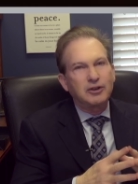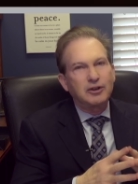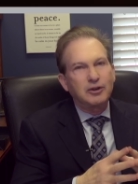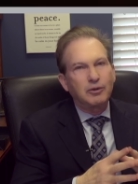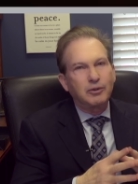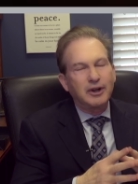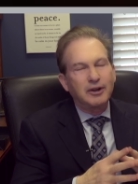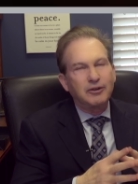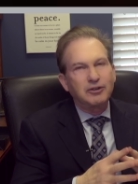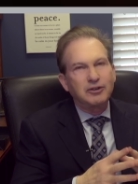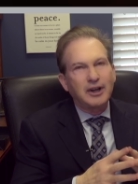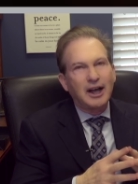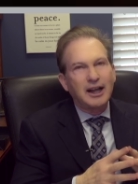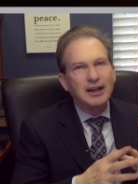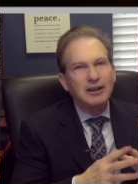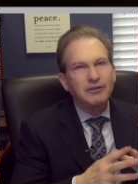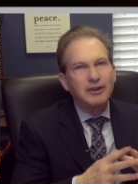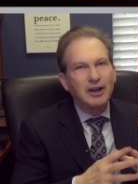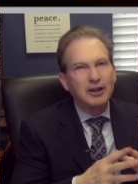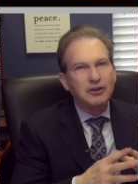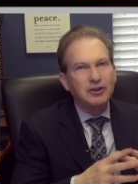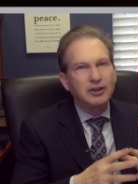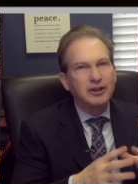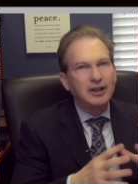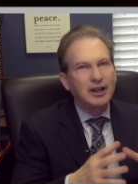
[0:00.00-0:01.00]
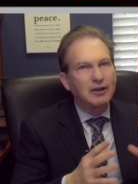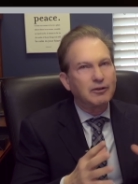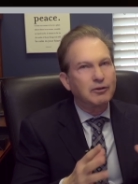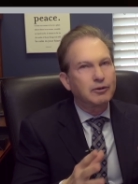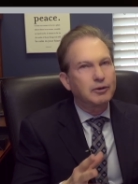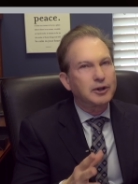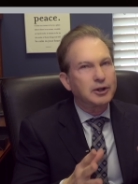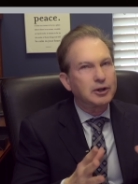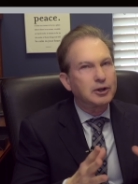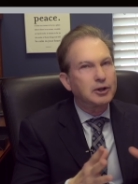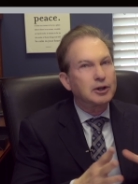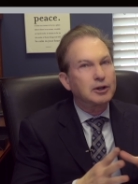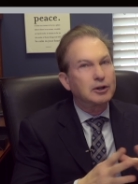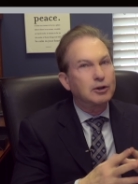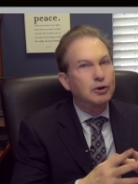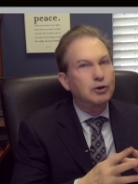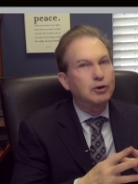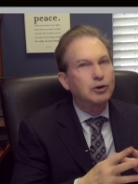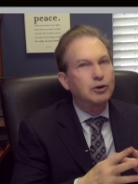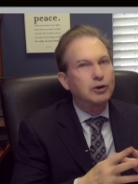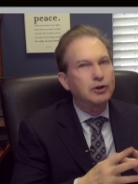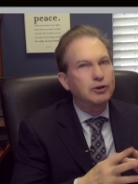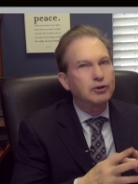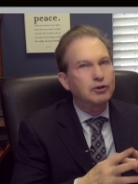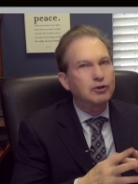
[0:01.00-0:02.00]
in the way of side effects because they have really good
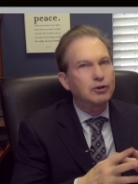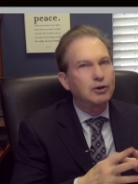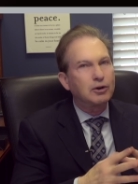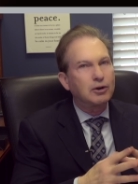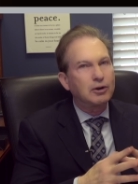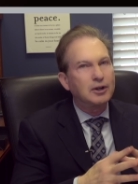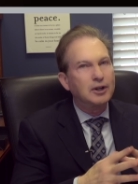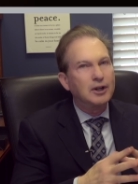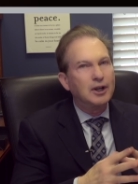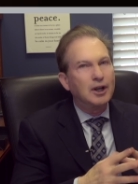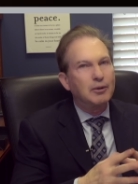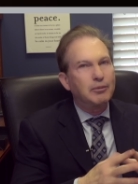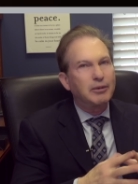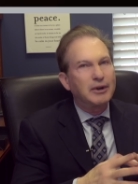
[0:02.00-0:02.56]
local control.